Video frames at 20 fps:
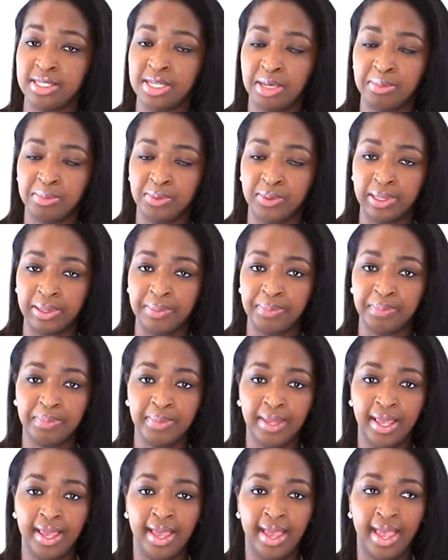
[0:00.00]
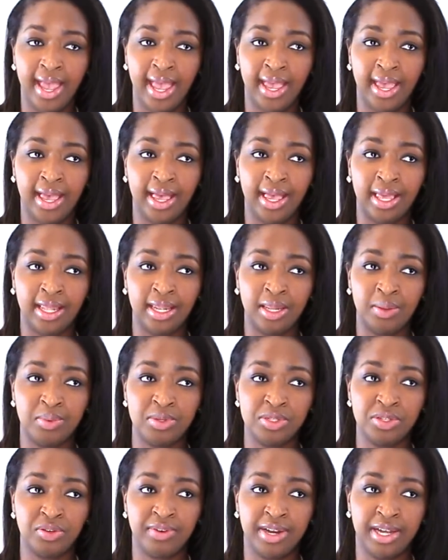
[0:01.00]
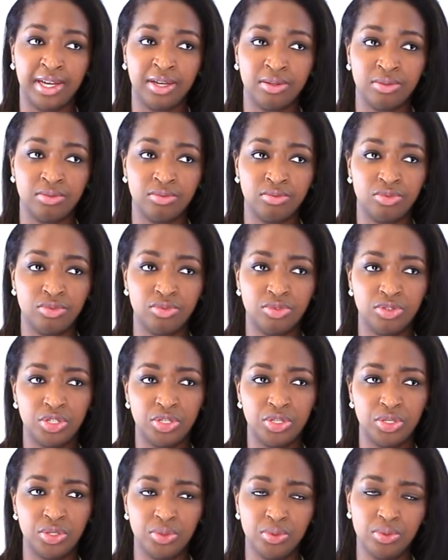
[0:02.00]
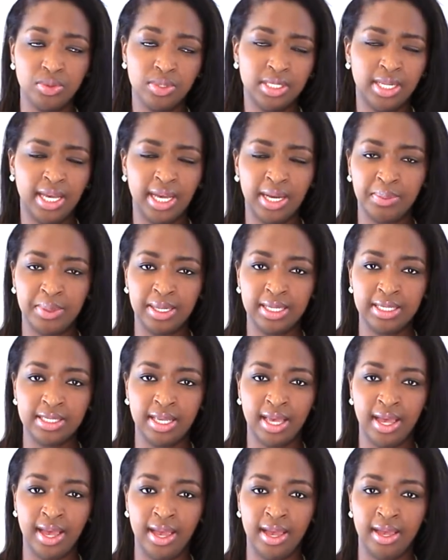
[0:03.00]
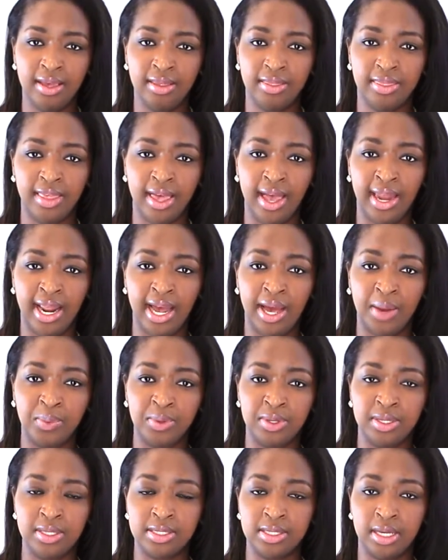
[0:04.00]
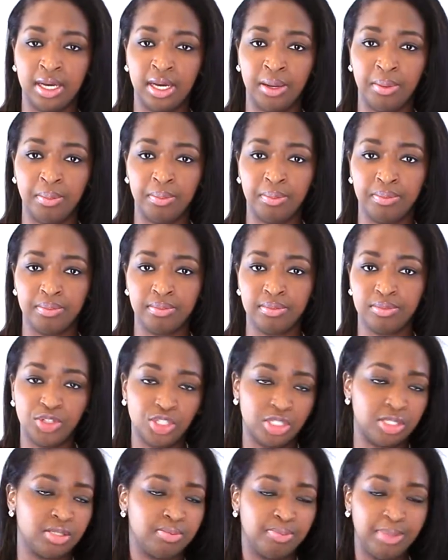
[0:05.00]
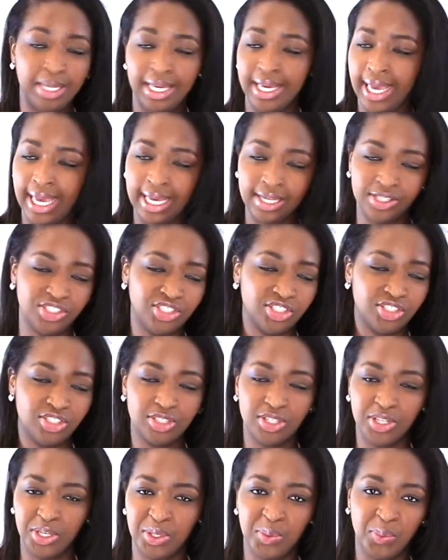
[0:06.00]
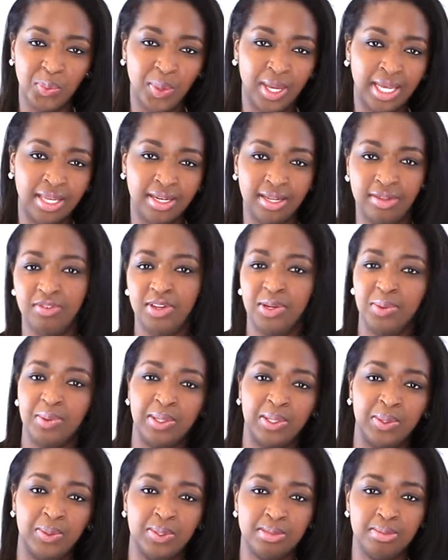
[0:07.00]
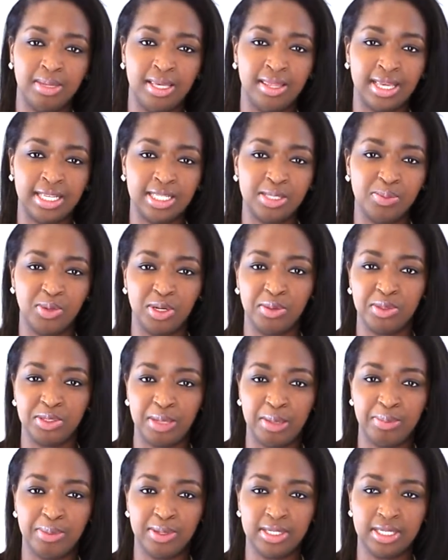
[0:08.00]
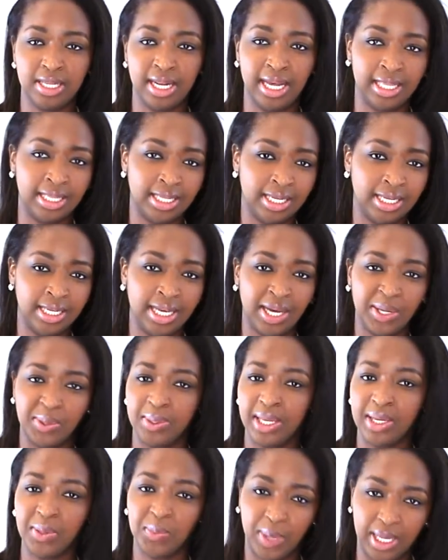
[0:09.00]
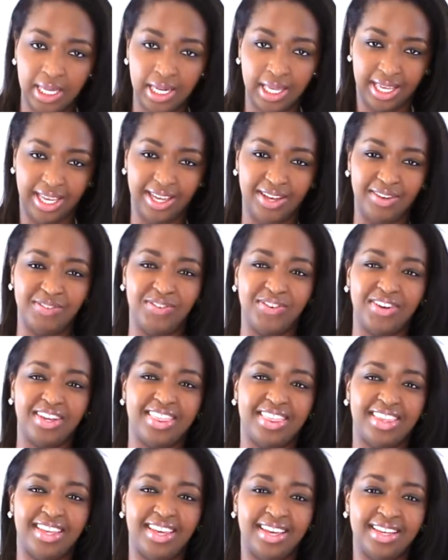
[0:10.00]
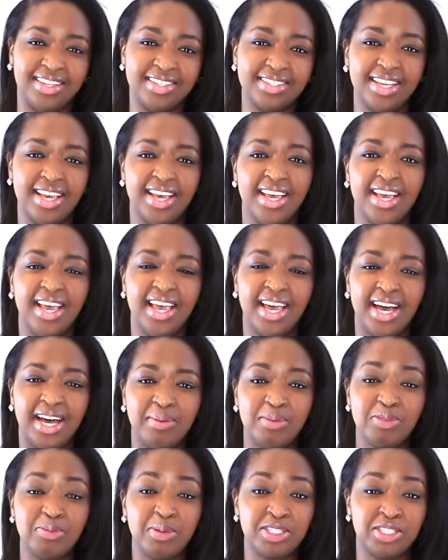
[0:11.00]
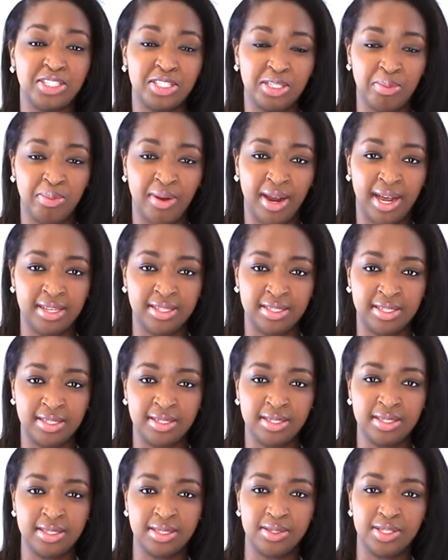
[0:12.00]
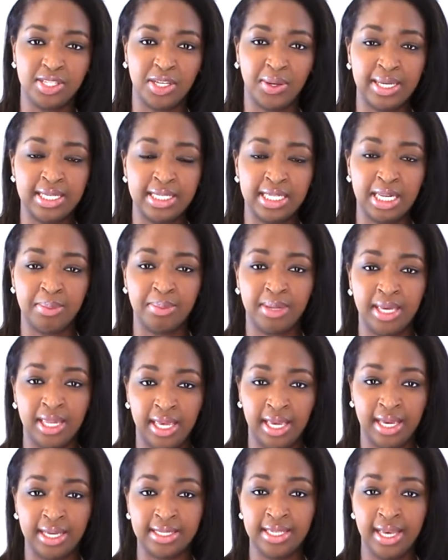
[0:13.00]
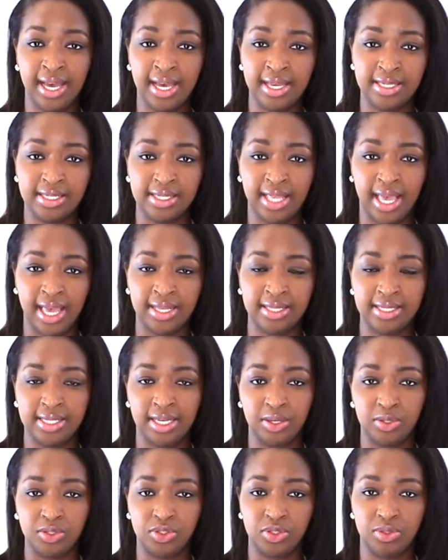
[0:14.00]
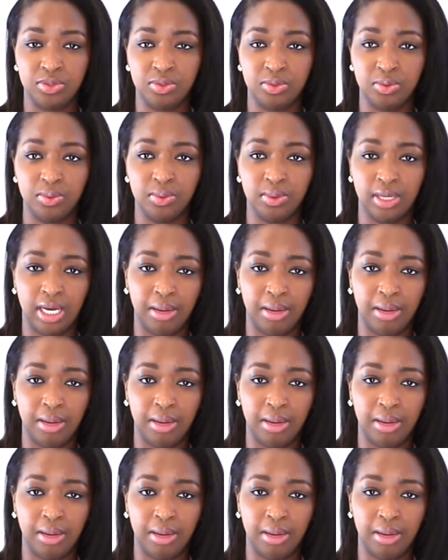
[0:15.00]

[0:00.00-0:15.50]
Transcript: to come on, and it was around Tuesday, I want to say, that I was just being anxious, couldn't wait. If anyone knows me, that's pretty much my personality. I don't like waiting for things, especially surprises. So I ended up getting a test that tells you